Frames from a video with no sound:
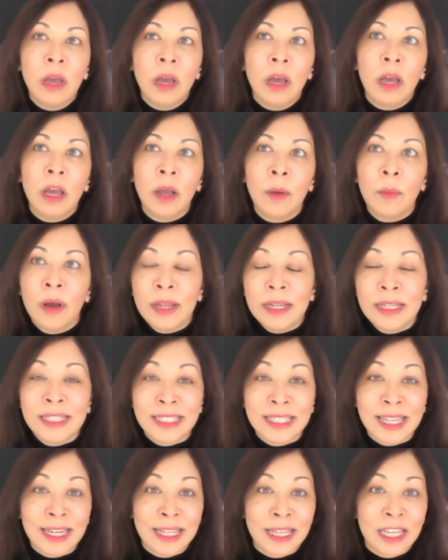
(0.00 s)

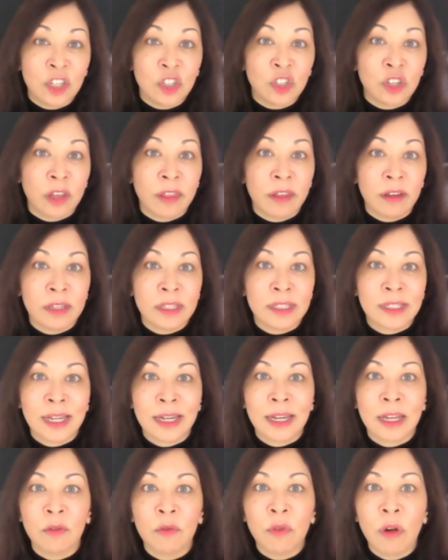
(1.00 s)
Understanding each other,
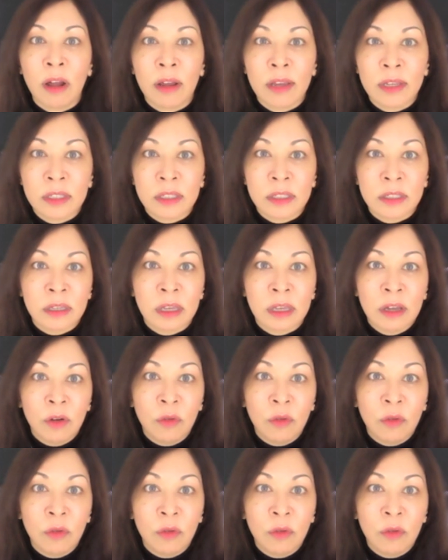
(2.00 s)
understanding rights,